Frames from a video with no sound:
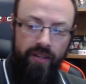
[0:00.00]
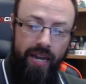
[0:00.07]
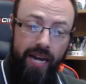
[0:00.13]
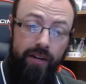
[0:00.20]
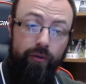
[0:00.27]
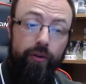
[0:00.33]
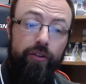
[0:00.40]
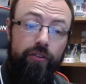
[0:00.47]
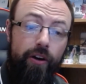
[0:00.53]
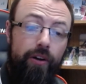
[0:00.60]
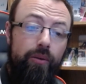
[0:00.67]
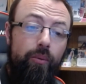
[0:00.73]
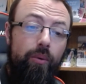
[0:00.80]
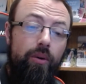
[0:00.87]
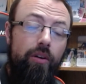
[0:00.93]
And if we
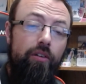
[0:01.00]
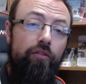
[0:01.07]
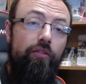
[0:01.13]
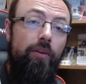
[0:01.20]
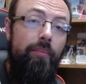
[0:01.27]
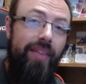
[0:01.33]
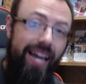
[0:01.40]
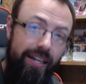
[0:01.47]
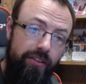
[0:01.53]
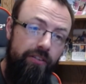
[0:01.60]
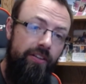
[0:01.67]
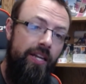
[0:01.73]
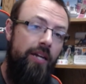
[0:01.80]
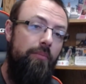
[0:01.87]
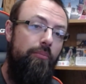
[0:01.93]
start from that
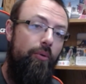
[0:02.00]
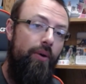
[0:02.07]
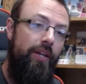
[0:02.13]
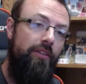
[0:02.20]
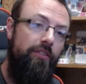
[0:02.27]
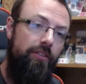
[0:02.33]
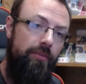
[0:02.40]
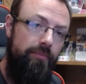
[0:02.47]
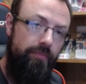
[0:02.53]
standpoint,